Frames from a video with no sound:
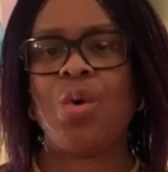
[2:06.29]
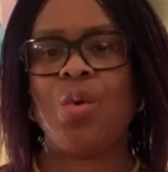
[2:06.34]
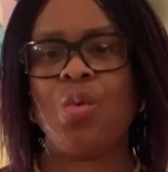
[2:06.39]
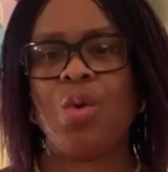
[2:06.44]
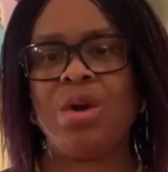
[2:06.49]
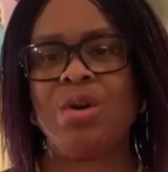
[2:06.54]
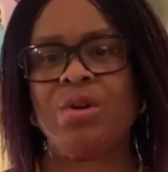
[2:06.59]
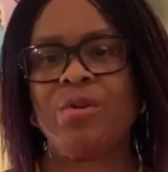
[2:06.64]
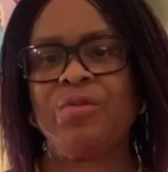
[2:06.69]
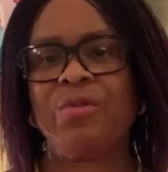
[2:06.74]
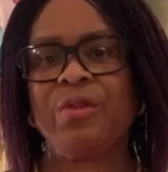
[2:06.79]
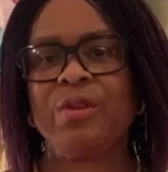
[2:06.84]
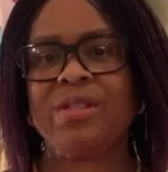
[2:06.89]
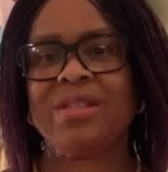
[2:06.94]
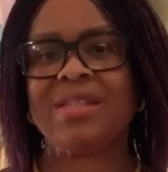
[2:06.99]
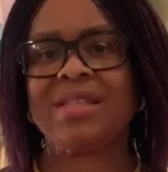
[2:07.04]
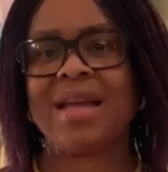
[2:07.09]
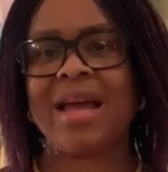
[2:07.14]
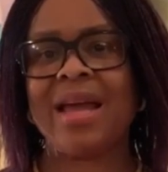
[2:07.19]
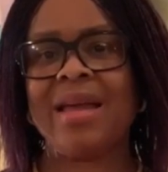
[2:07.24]
One of
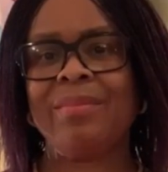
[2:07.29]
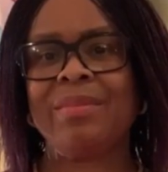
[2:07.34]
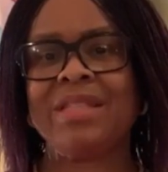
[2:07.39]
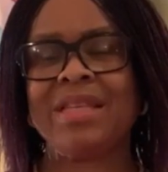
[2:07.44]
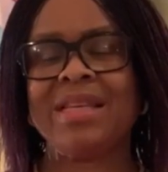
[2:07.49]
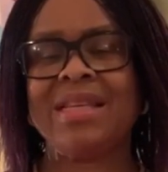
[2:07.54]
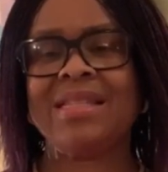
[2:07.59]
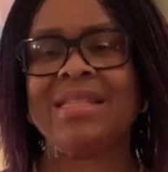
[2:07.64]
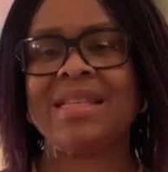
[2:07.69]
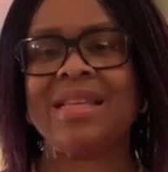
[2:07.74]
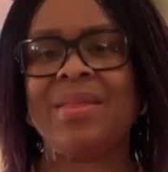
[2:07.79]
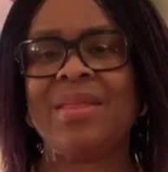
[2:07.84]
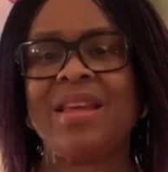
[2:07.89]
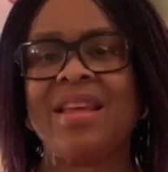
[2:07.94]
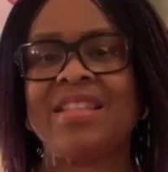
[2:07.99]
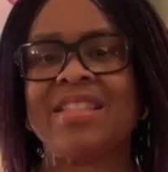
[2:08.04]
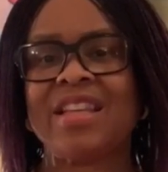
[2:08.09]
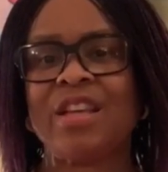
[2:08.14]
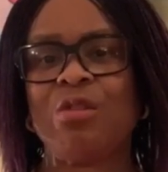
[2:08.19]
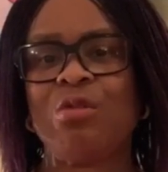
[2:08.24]
those times is in
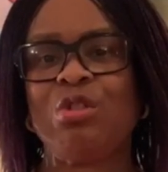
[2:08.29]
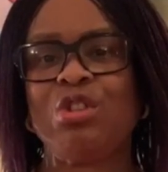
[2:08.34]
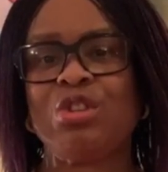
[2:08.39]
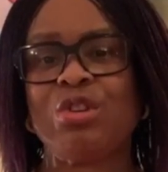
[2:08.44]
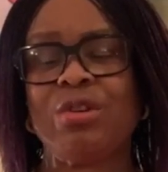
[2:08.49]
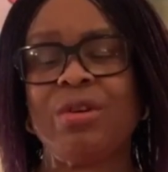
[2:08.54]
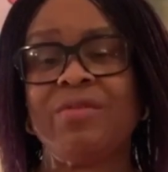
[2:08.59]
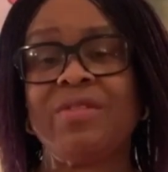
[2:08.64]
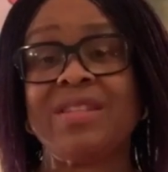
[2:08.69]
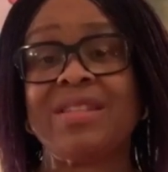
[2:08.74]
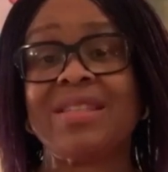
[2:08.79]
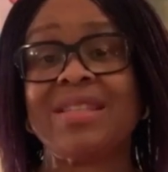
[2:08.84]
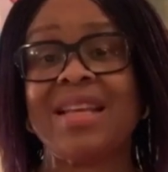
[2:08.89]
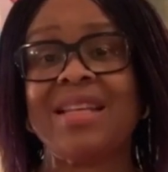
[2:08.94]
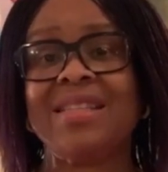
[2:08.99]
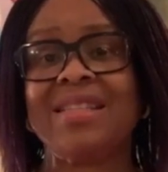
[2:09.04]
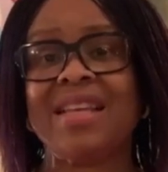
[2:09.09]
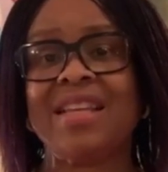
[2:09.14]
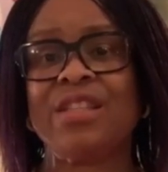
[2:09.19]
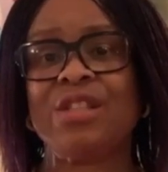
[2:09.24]
the execution of the
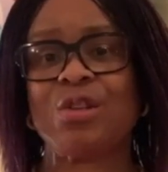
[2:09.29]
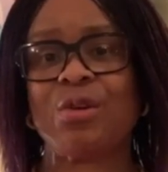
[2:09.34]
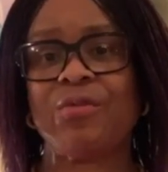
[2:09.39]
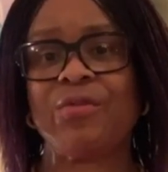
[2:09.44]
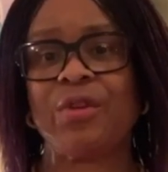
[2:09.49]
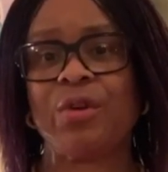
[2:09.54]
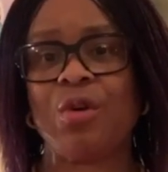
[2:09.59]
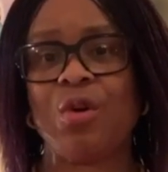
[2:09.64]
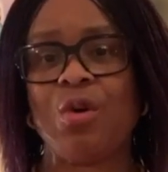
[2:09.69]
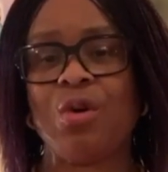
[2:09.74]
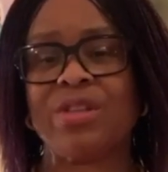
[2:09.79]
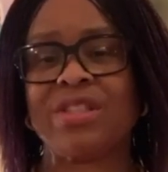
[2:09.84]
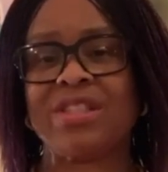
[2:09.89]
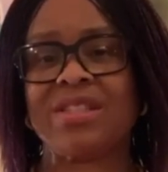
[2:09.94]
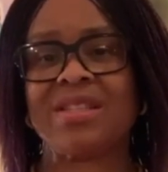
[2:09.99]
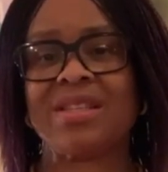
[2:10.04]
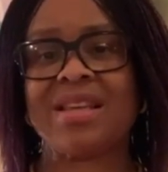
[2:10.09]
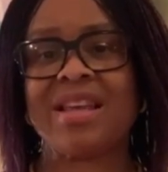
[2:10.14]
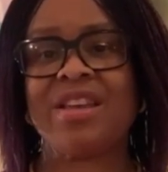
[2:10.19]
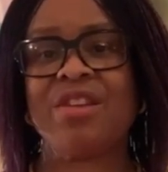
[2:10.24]
sentence of the court
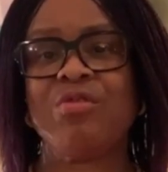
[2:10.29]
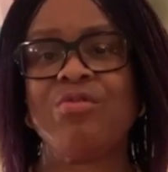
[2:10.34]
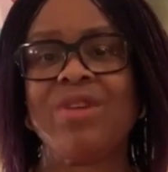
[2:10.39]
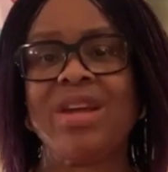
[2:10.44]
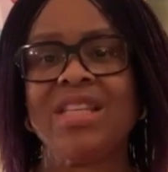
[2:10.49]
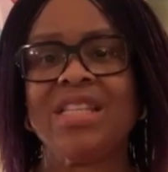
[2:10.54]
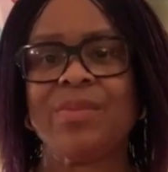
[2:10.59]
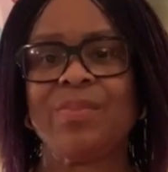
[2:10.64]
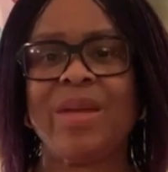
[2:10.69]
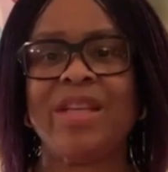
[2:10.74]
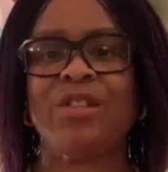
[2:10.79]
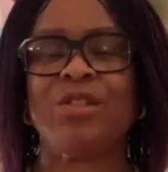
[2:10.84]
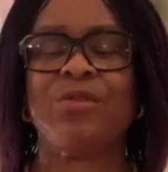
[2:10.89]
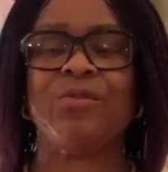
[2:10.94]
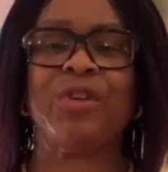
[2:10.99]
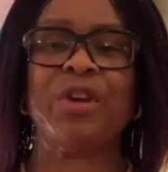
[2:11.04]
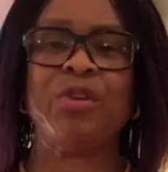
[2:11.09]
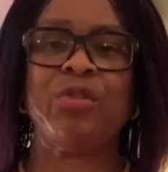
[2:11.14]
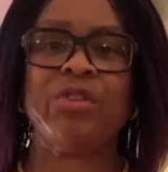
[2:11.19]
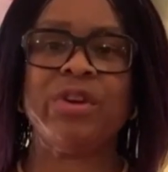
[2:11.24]
in respect
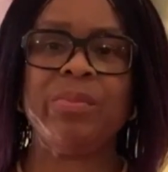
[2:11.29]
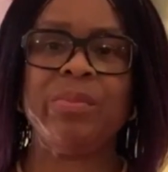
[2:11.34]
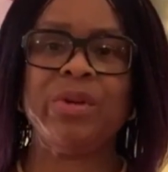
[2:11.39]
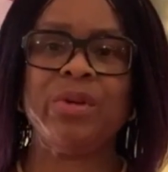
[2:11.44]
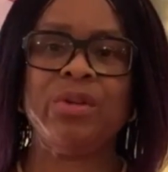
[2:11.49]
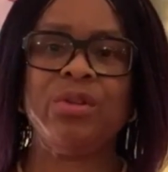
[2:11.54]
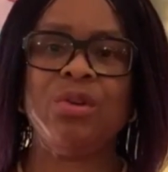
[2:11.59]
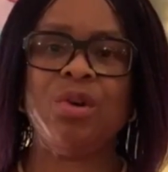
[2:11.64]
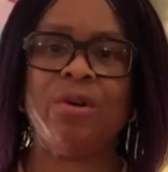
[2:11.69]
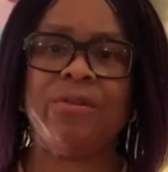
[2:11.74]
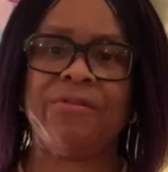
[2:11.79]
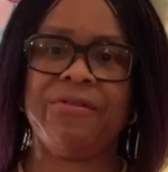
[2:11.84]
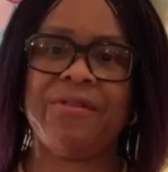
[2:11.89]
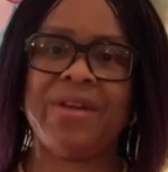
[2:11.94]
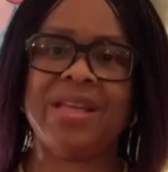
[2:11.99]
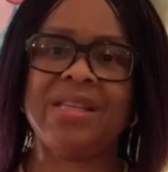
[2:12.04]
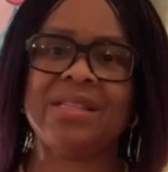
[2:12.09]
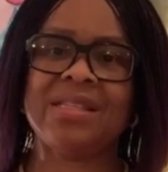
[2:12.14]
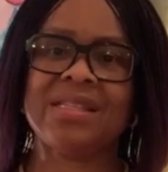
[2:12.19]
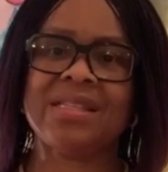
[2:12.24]
of a criminal
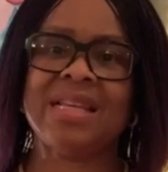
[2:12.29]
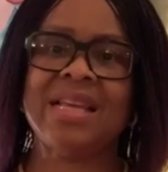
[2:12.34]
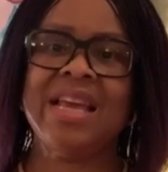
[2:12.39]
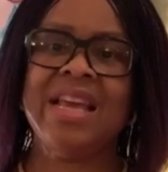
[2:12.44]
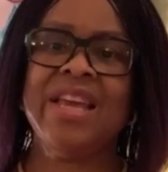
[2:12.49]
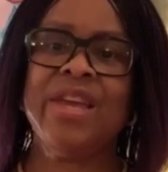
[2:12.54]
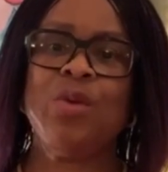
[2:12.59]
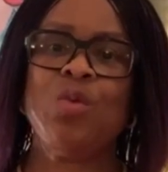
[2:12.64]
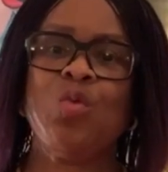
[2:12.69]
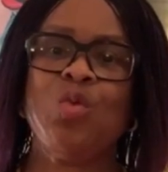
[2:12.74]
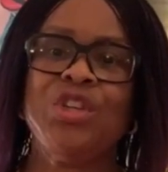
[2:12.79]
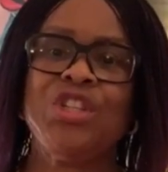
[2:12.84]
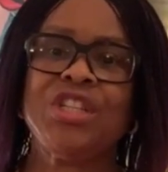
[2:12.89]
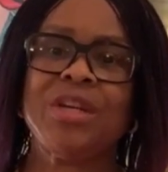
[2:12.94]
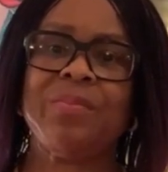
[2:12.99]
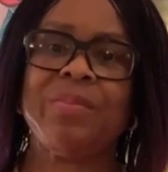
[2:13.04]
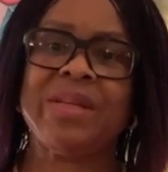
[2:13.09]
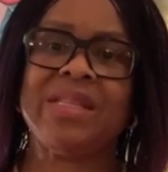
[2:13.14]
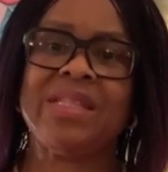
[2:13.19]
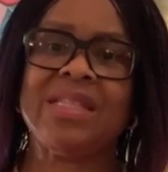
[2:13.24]
offense in which
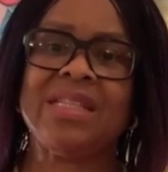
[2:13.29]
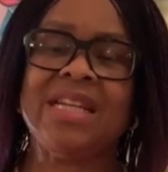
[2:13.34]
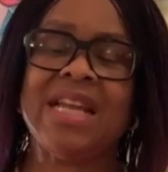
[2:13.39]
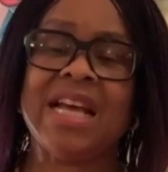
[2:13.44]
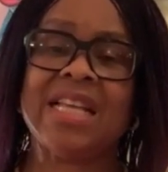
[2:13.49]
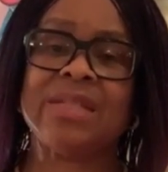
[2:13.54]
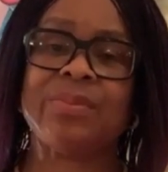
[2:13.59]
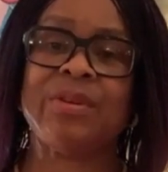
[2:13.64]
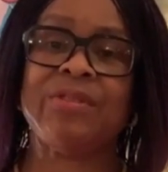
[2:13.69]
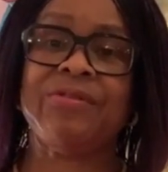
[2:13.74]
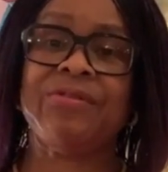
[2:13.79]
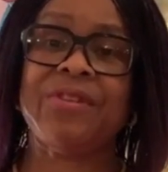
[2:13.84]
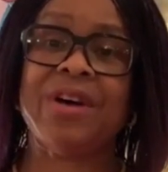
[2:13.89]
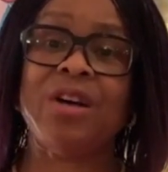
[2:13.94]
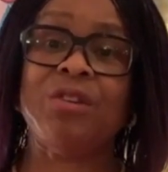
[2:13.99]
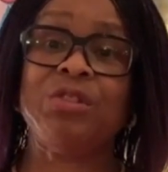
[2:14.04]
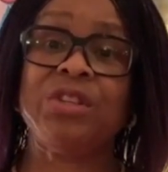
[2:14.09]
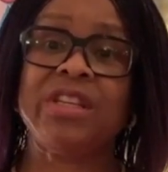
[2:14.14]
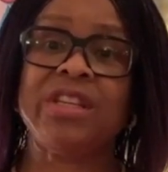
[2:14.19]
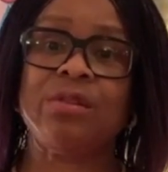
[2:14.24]
a person has been
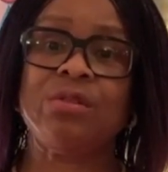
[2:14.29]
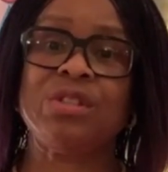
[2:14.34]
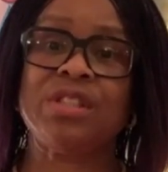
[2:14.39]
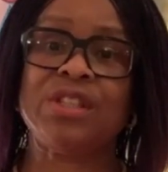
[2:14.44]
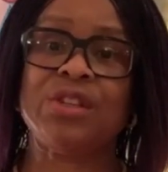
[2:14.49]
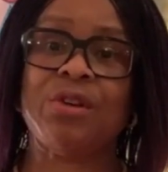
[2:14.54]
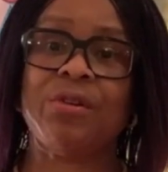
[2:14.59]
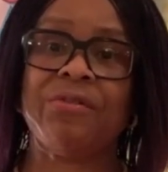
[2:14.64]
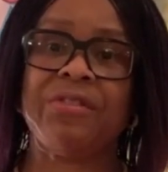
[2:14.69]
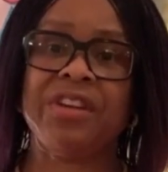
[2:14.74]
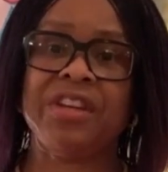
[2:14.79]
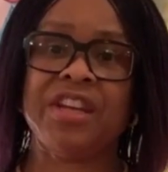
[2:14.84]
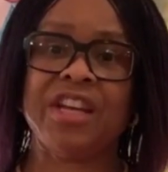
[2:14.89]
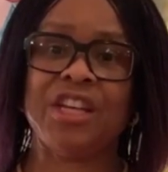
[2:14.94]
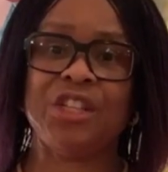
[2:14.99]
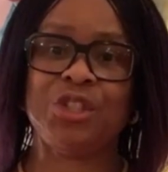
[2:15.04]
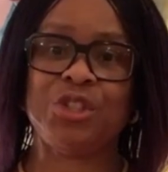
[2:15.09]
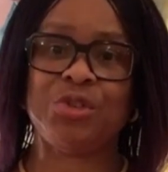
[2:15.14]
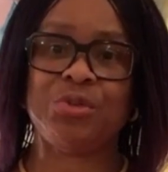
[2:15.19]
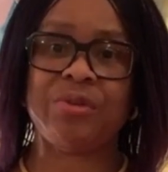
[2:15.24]
found guilty of in
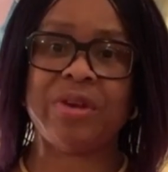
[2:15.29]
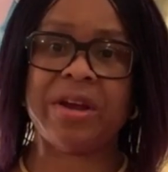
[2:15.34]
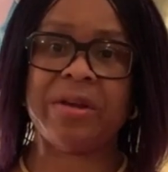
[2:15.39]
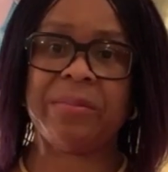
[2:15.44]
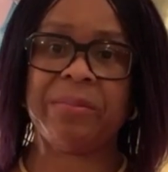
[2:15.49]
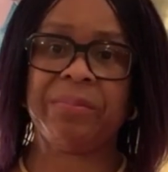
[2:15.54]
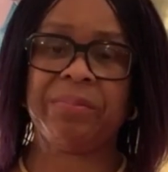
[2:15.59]
Nigeria.